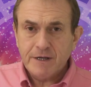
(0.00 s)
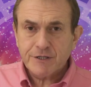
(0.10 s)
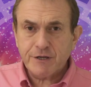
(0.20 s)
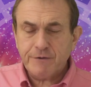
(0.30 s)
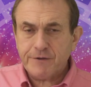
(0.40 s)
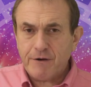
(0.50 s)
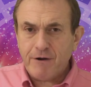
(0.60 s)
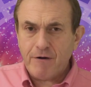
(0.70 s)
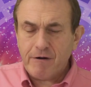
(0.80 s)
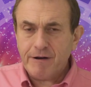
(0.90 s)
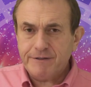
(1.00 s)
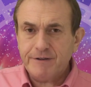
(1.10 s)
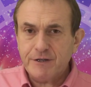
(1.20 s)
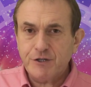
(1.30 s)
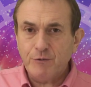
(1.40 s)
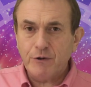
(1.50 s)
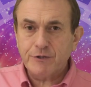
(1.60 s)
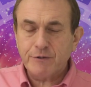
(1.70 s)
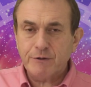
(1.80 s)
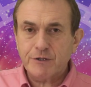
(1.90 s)
So if there are ideas you
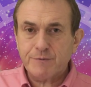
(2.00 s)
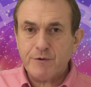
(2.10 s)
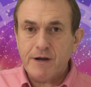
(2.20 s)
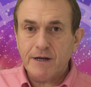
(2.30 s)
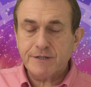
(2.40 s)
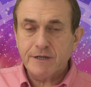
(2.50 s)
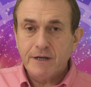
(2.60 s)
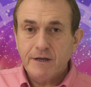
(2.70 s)
want to express,